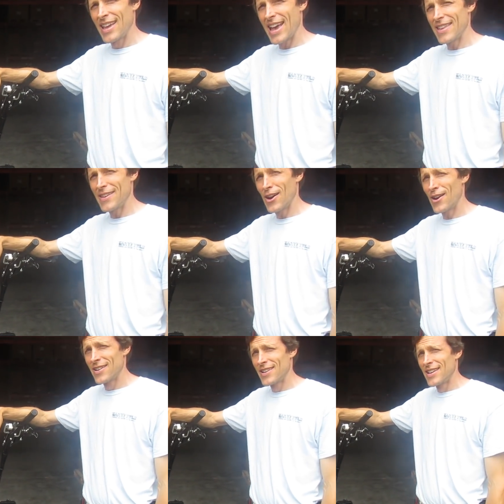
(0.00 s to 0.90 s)
Hey there.
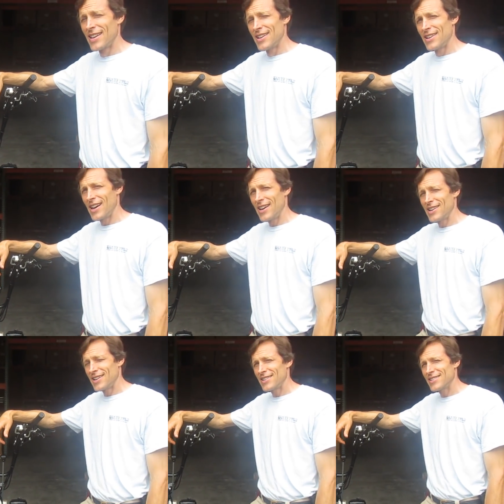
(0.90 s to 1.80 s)

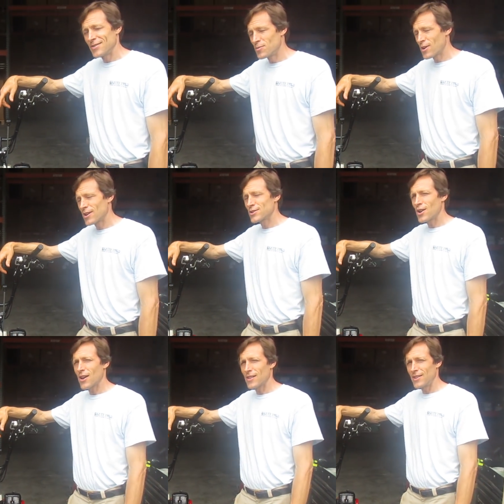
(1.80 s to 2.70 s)
Uh, we're going to
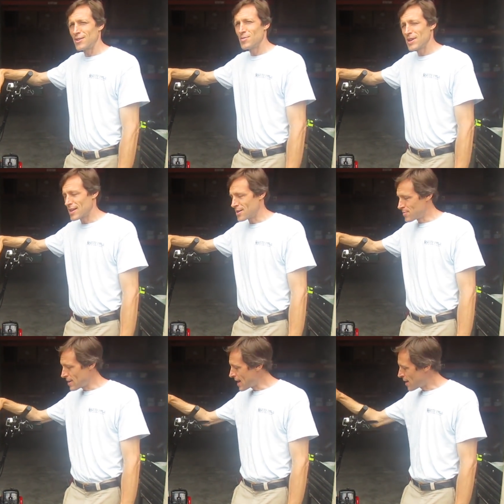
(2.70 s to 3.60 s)
talk a little bit
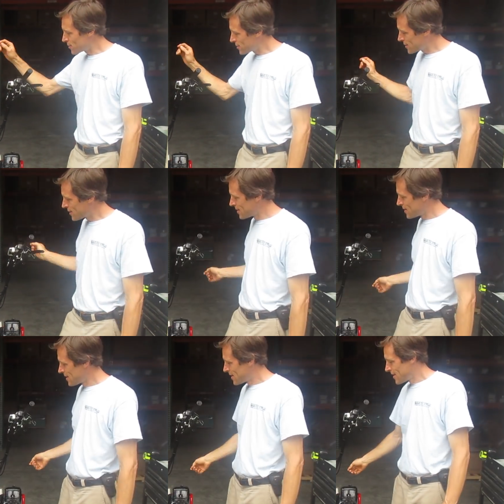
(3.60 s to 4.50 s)
about
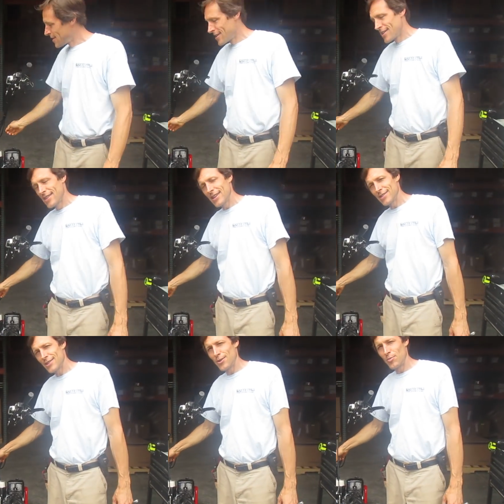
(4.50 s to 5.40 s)
these little